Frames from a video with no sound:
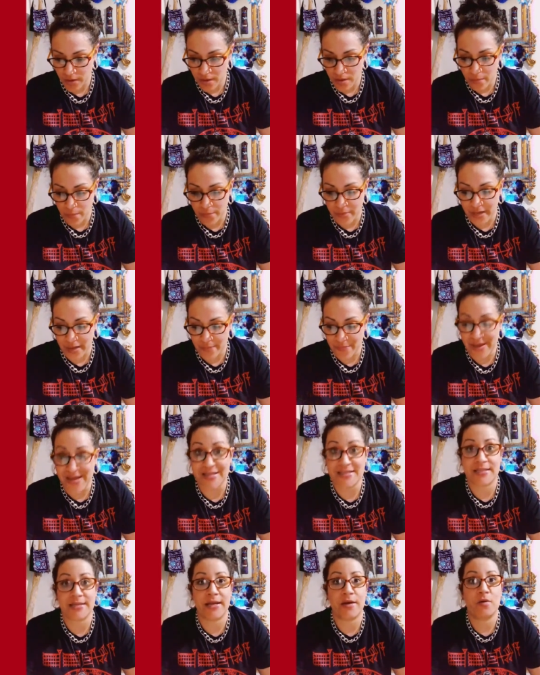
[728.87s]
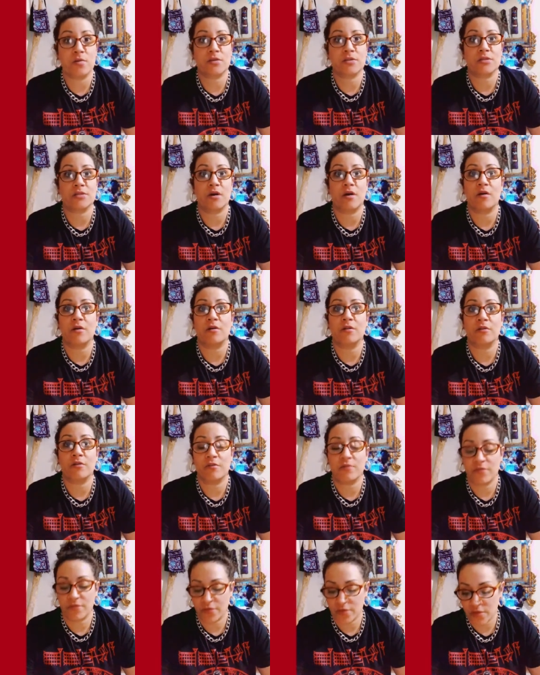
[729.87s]
But I painted out all
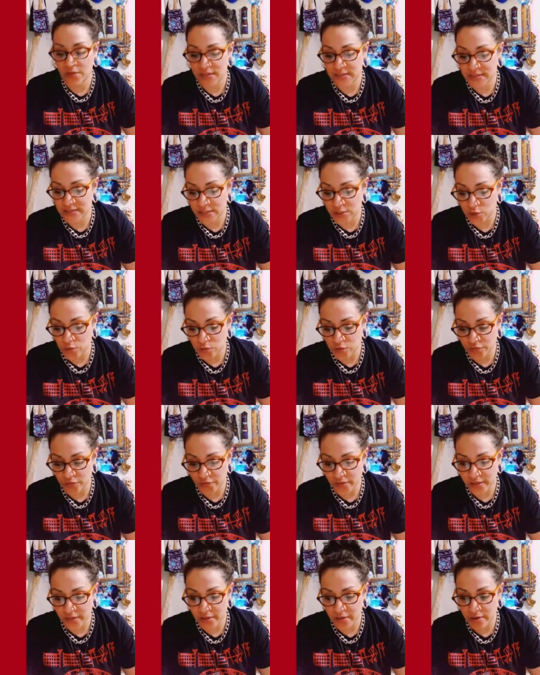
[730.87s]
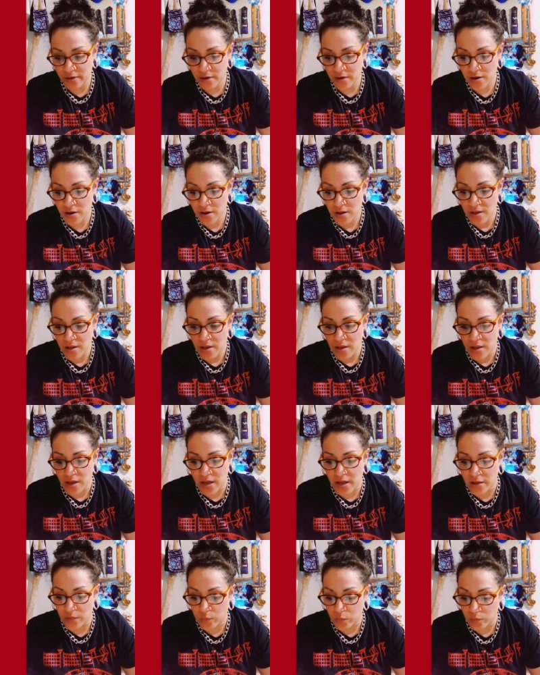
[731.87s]
of the sigils for here.
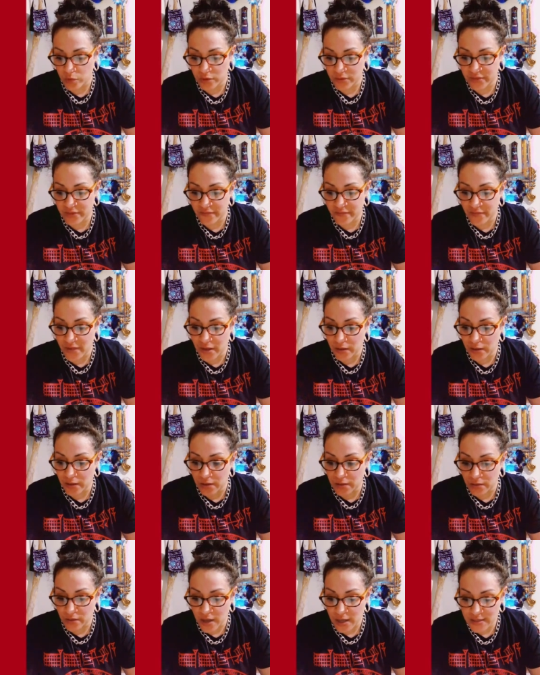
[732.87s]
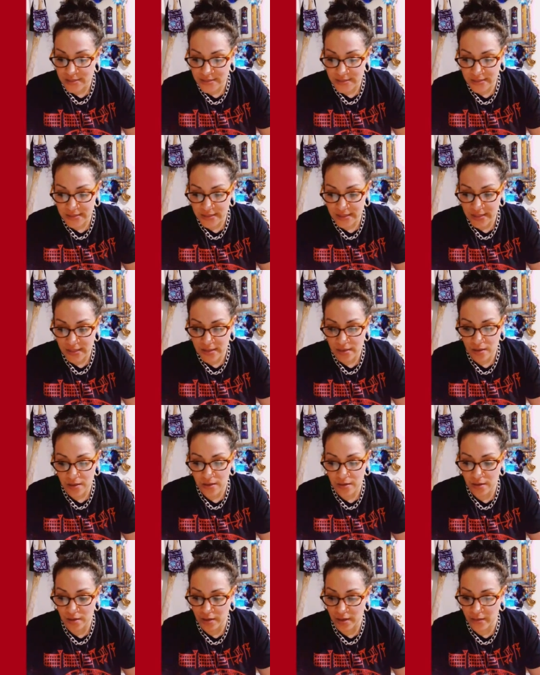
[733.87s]
I worked the Valkalasi.
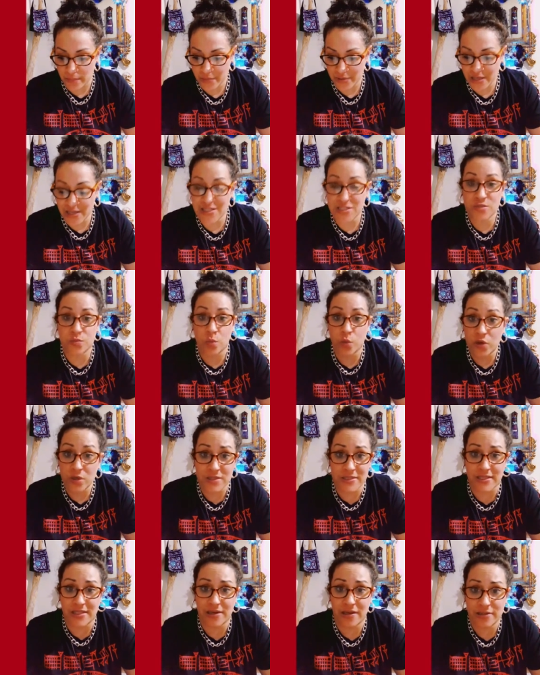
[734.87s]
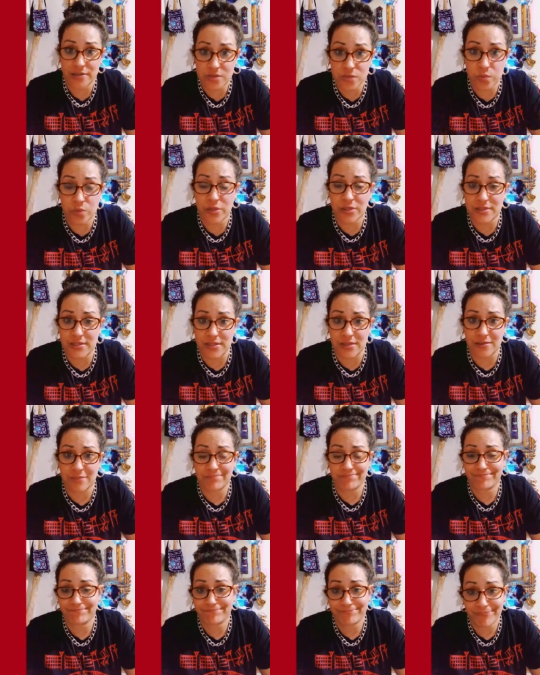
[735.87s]
I mean, I just worked it. I just worked it.
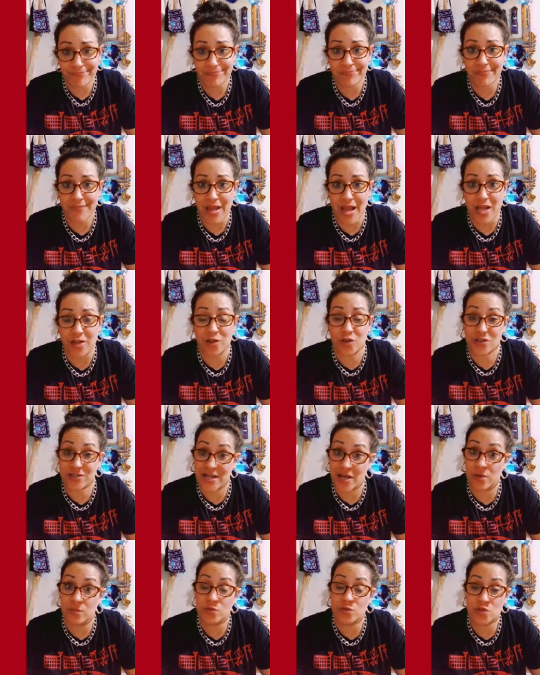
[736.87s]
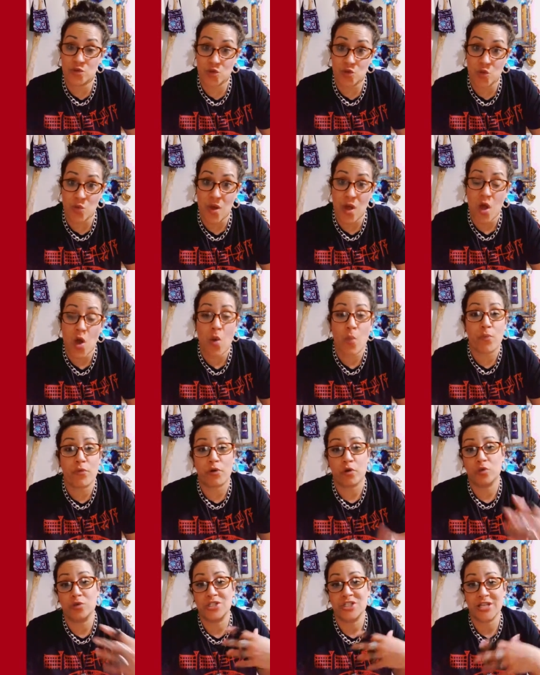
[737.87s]
I learned how to
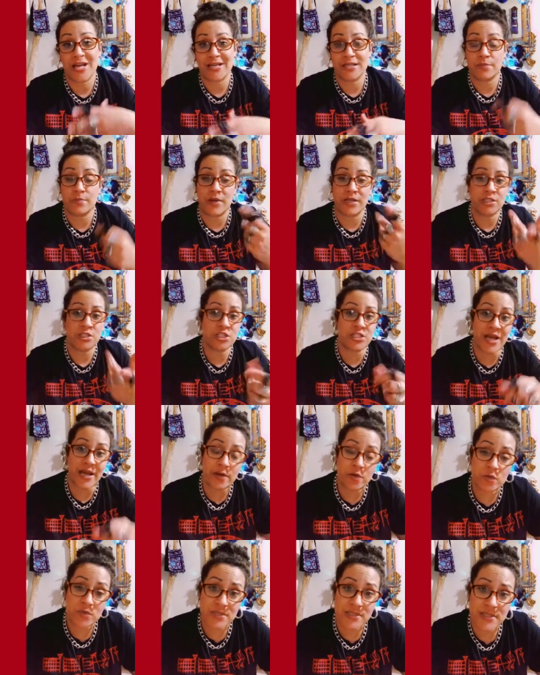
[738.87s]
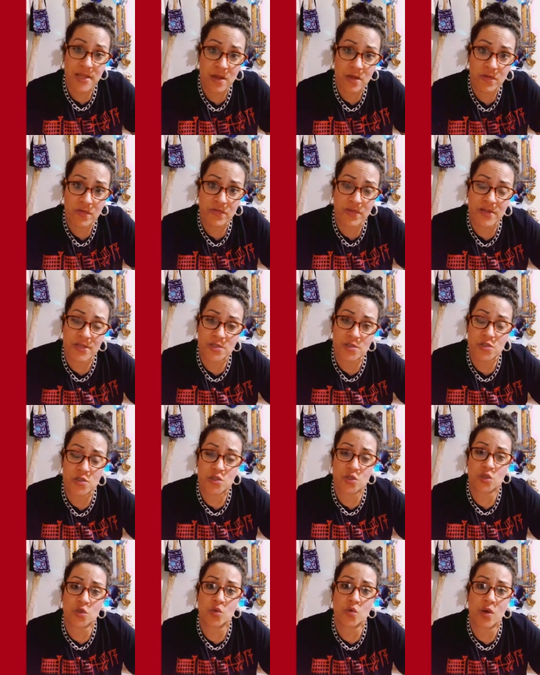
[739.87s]
project my shadow self
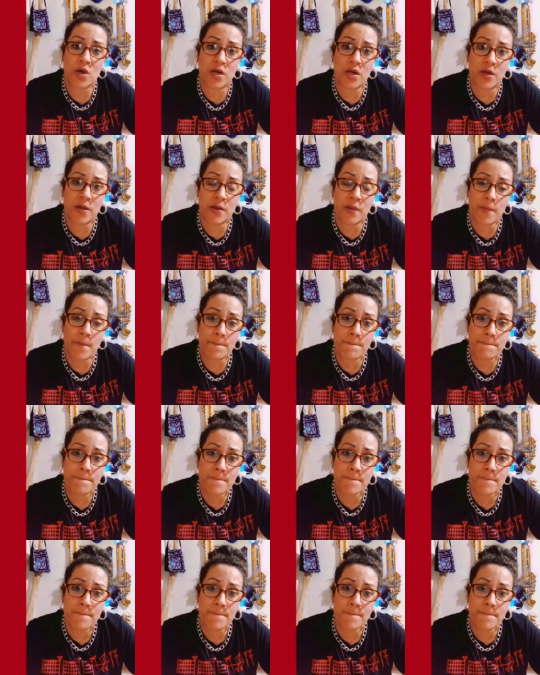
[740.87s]
into um,